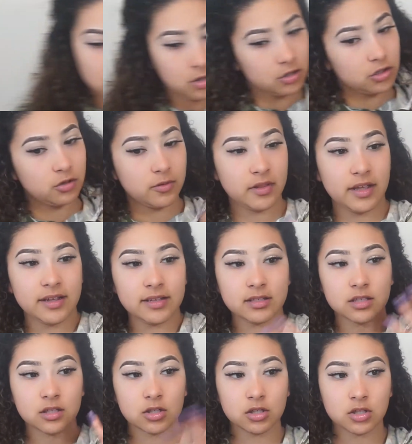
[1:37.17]
So while that is
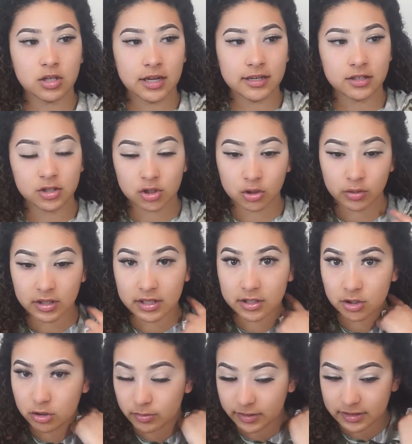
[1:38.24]
kind of soaking
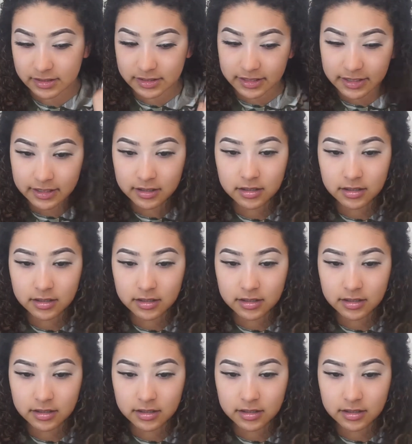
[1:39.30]
into my skin,